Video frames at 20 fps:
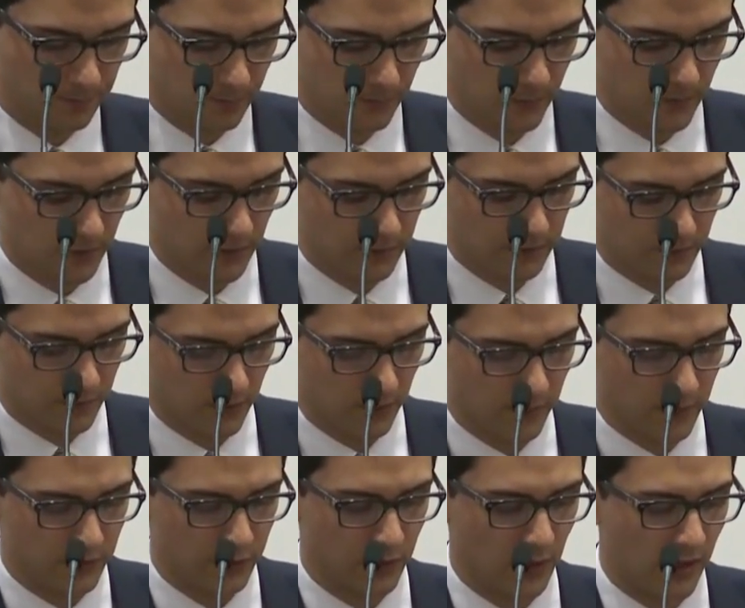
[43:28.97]
The
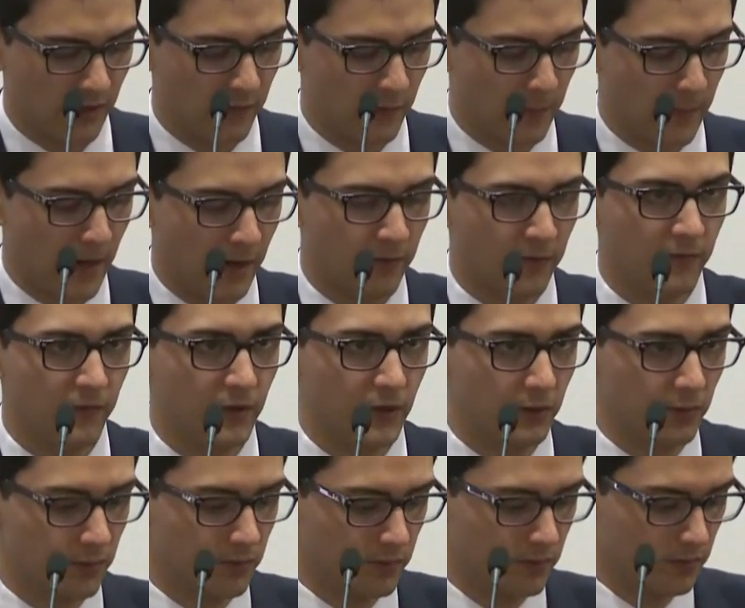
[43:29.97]
service drive of Mountain
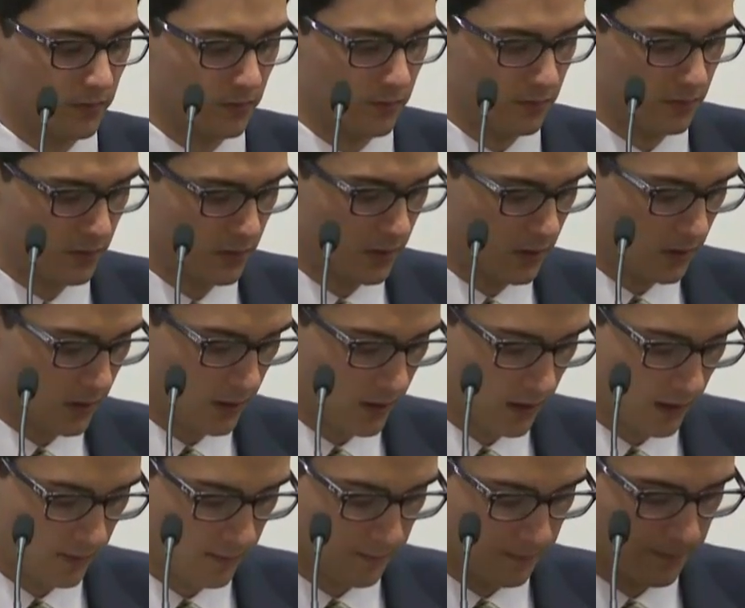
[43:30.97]
View,
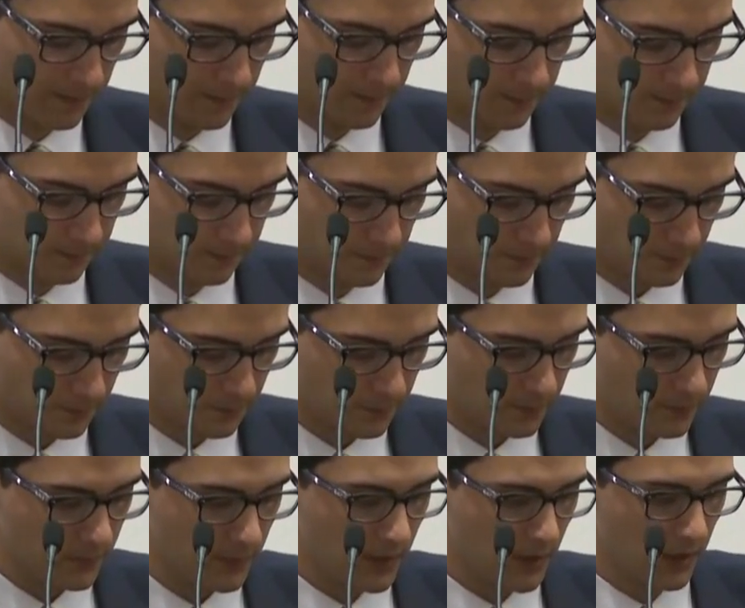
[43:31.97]
and
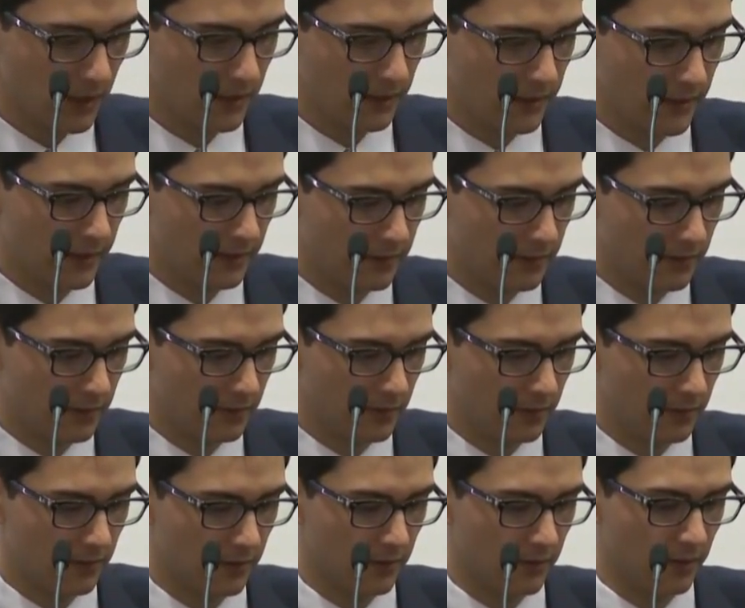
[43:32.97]
then
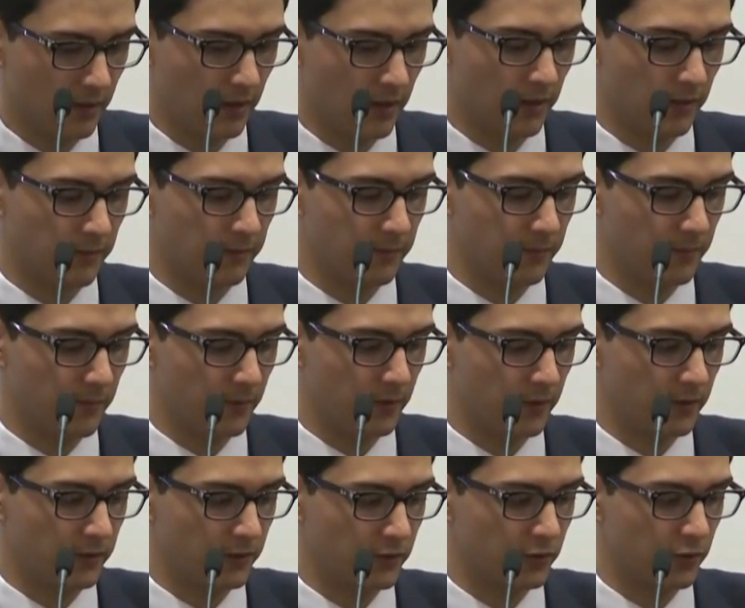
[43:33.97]

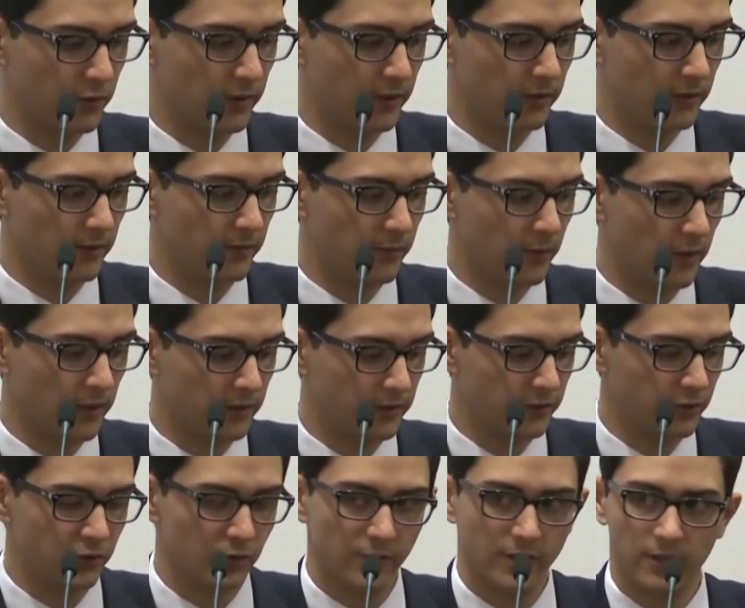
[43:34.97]
the street, Franklin
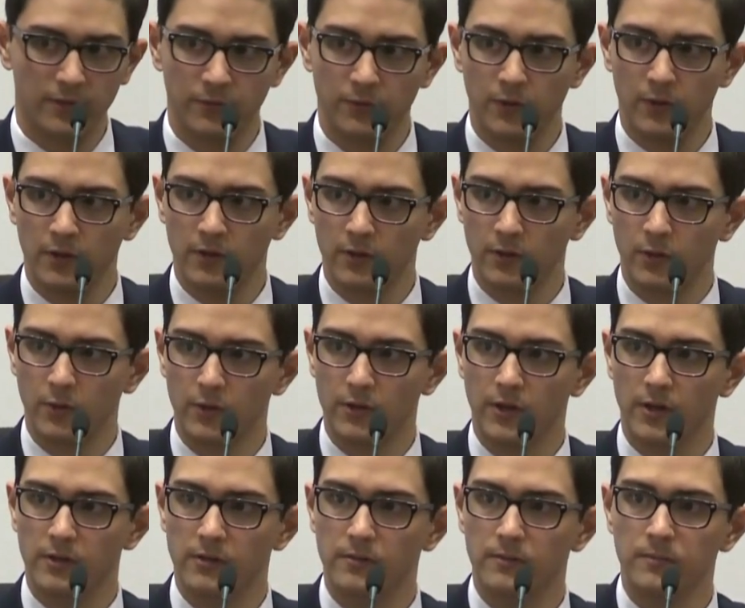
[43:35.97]
Street, in front of the
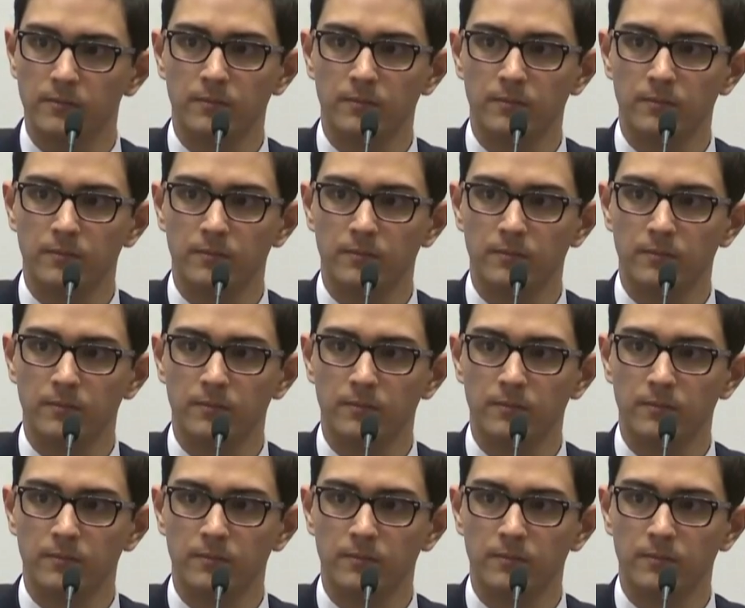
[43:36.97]
courtyard.